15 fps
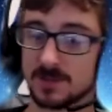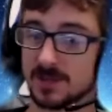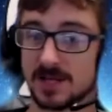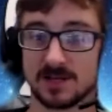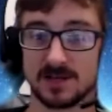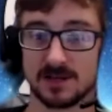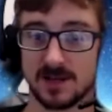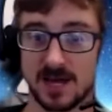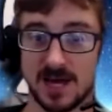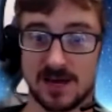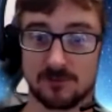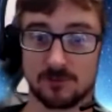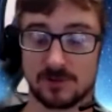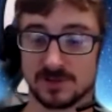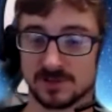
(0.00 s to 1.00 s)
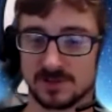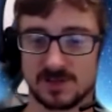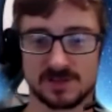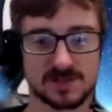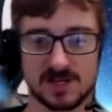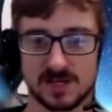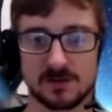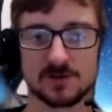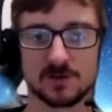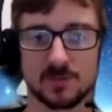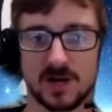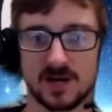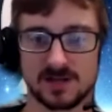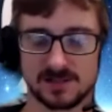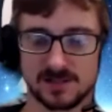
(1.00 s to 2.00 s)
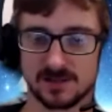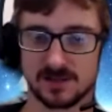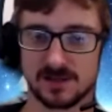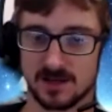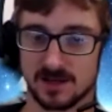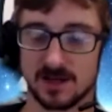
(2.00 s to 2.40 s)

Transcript: and they didn't have one. So I was like, I'll do boxing then.